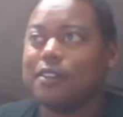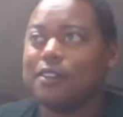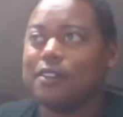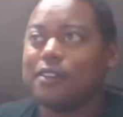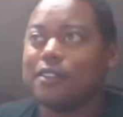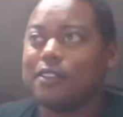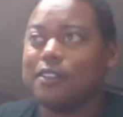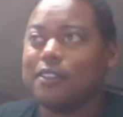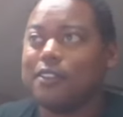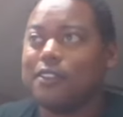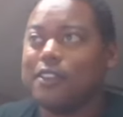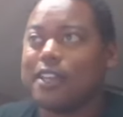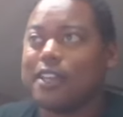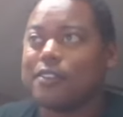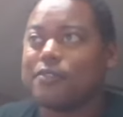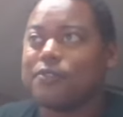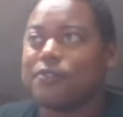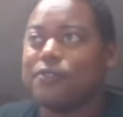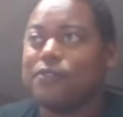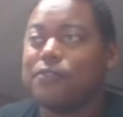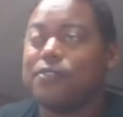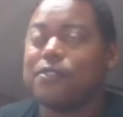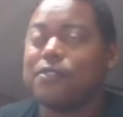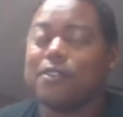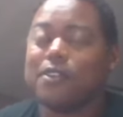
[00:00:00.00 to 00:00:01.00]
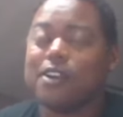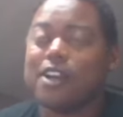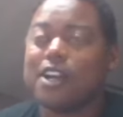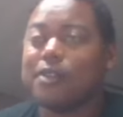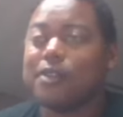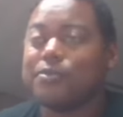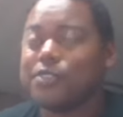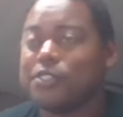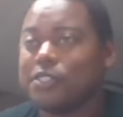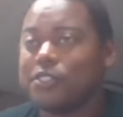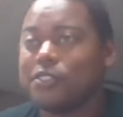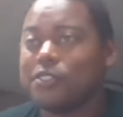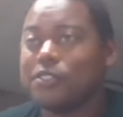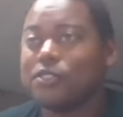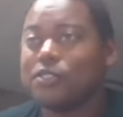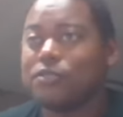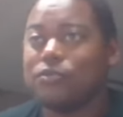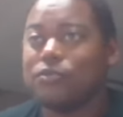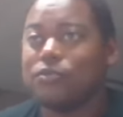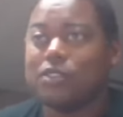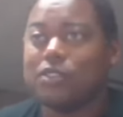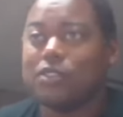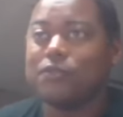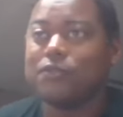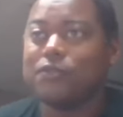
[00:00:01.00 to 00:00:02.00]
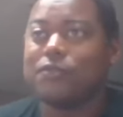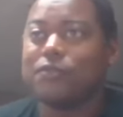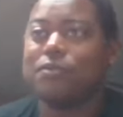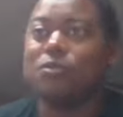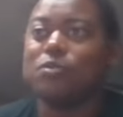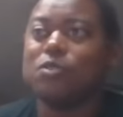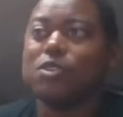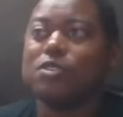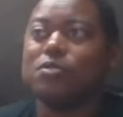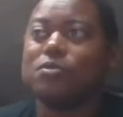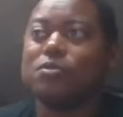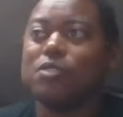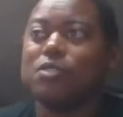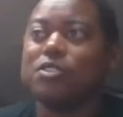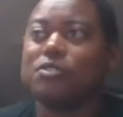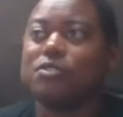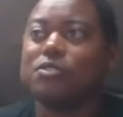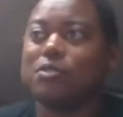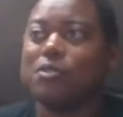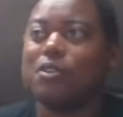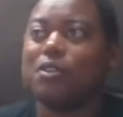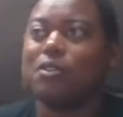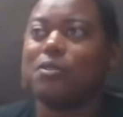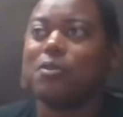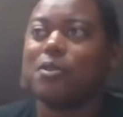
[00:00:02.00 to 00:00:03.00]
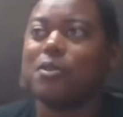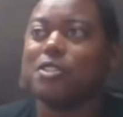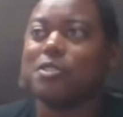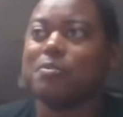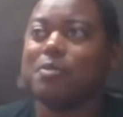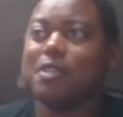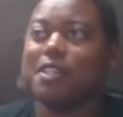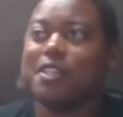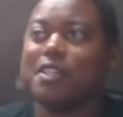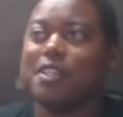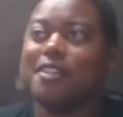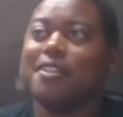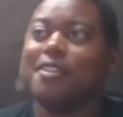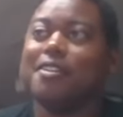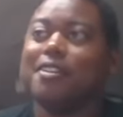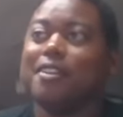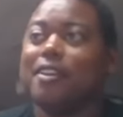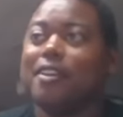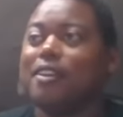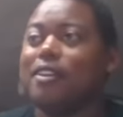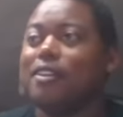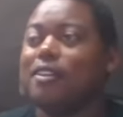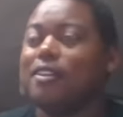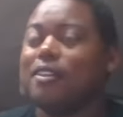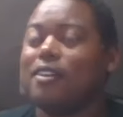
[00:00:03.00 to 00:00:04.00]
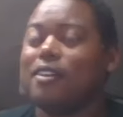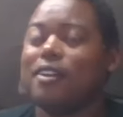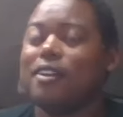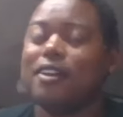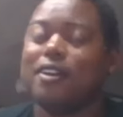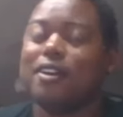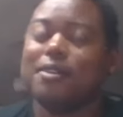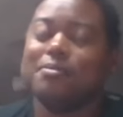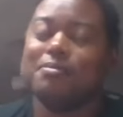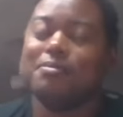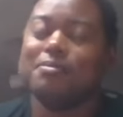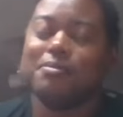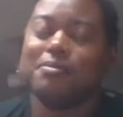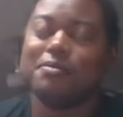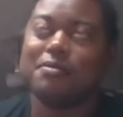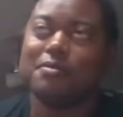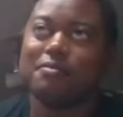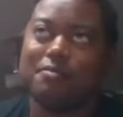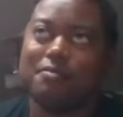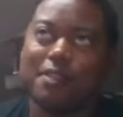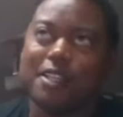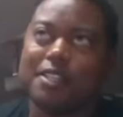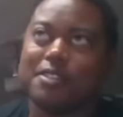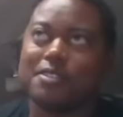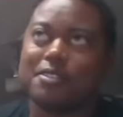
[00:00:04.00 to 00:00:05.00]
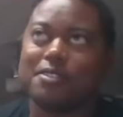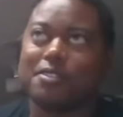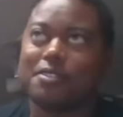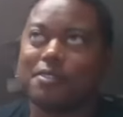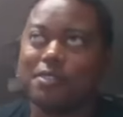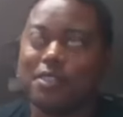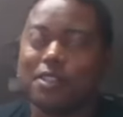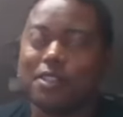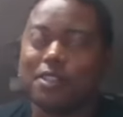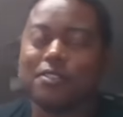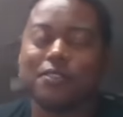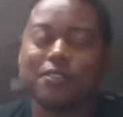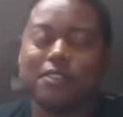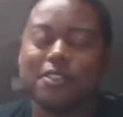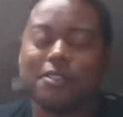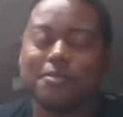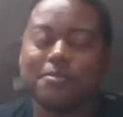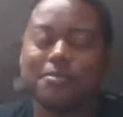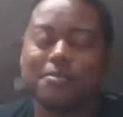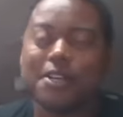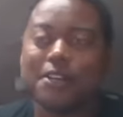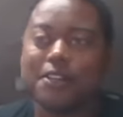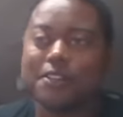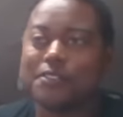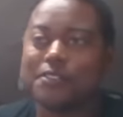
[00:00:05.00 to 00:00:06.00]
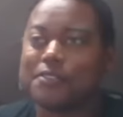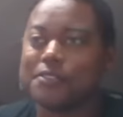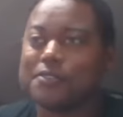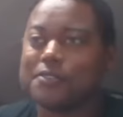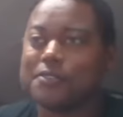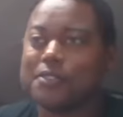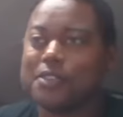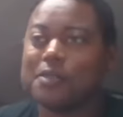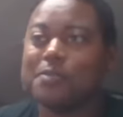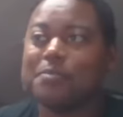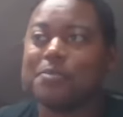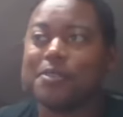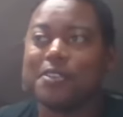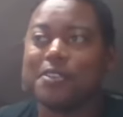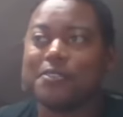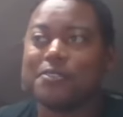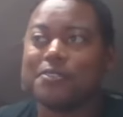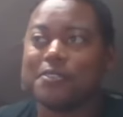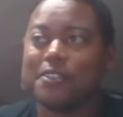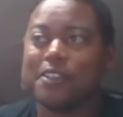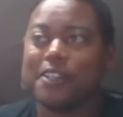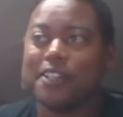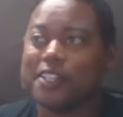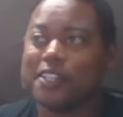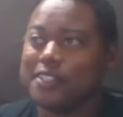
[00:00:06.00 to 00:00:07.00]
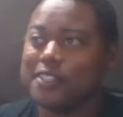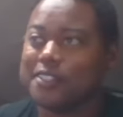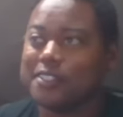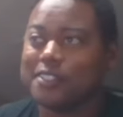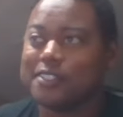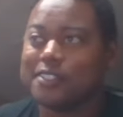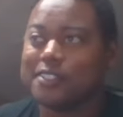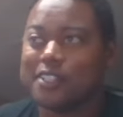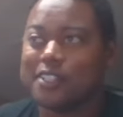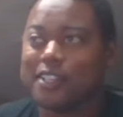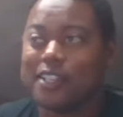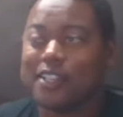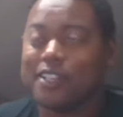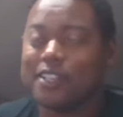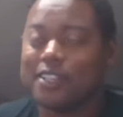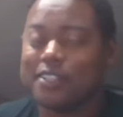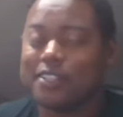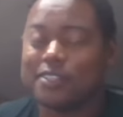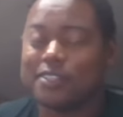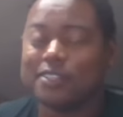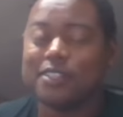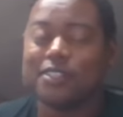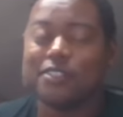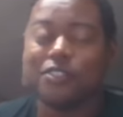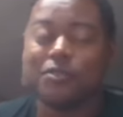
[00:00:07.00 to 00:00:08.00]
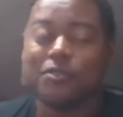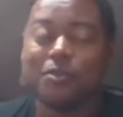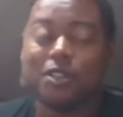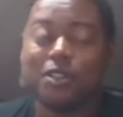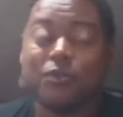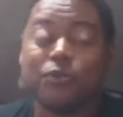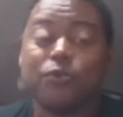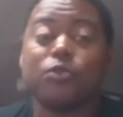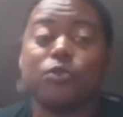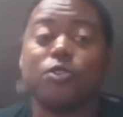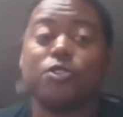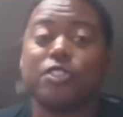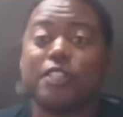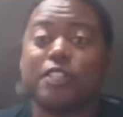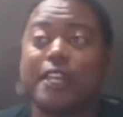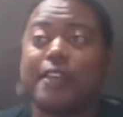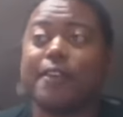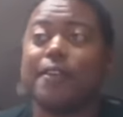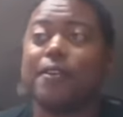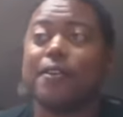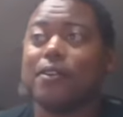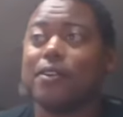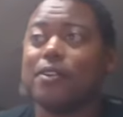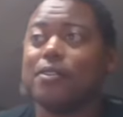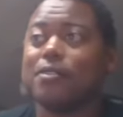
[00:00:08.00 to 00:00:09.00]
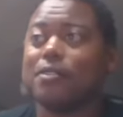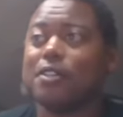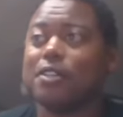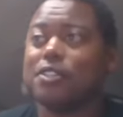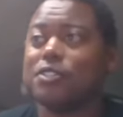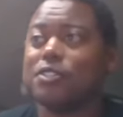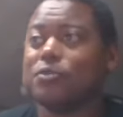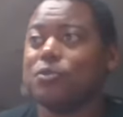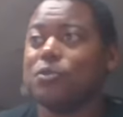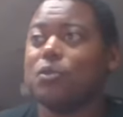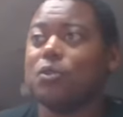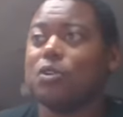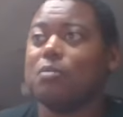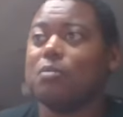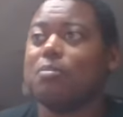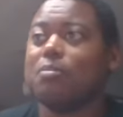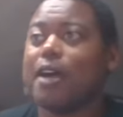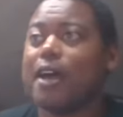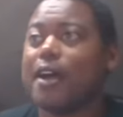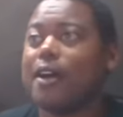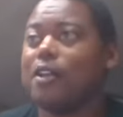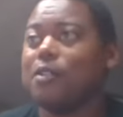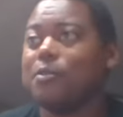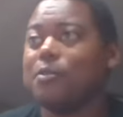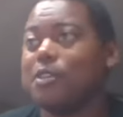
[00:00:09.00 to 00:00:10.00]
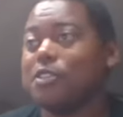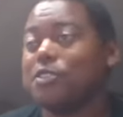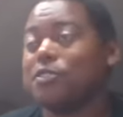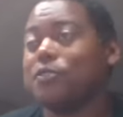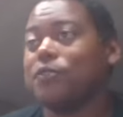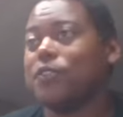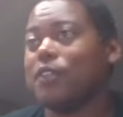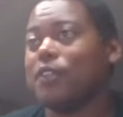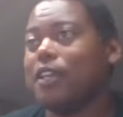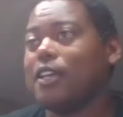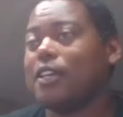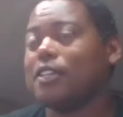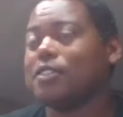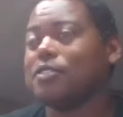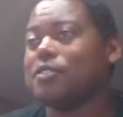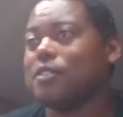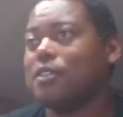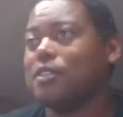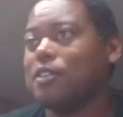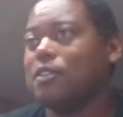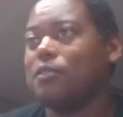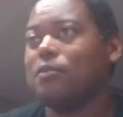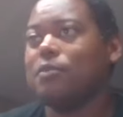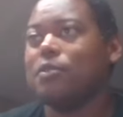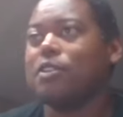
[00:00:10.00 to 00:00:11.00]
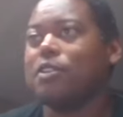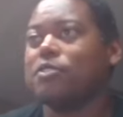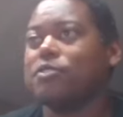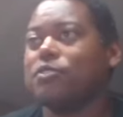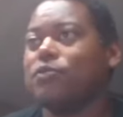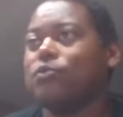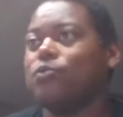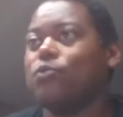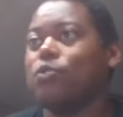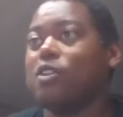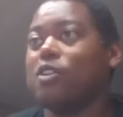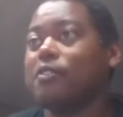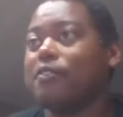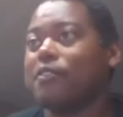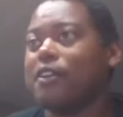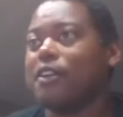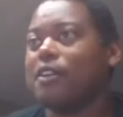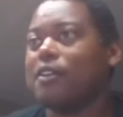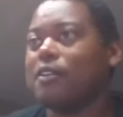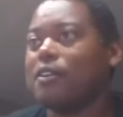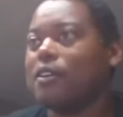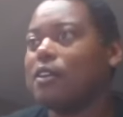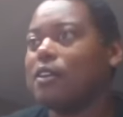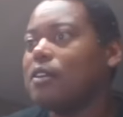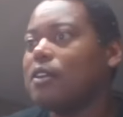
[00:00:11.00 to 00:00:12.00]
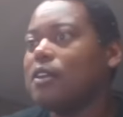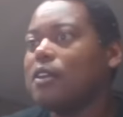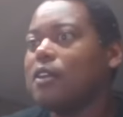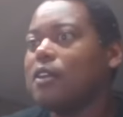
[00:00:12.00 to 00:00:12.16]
you have 4 options, one of which will always be it's none of the above. Don't be afraid to say it's none of the above, or it's an error, because it won't compile because of whatever error.